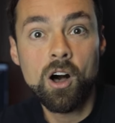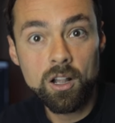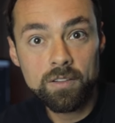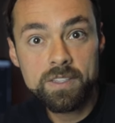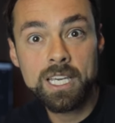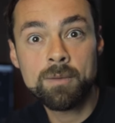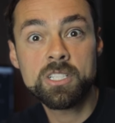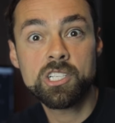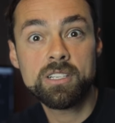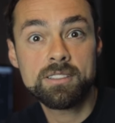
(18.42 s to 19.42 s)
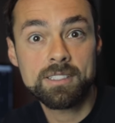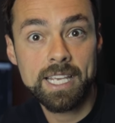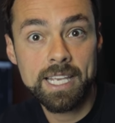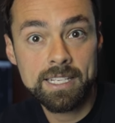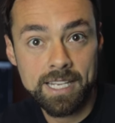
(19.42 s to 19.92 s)
all of the
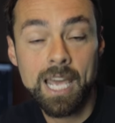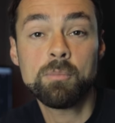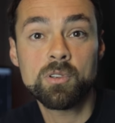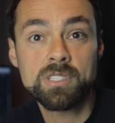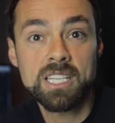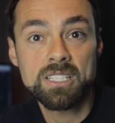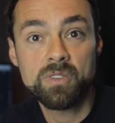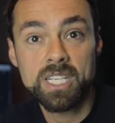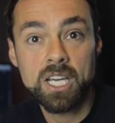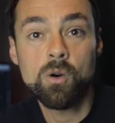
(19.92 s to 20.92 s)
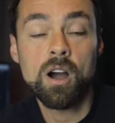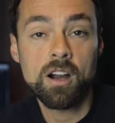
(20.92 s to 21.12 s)
images examples in this video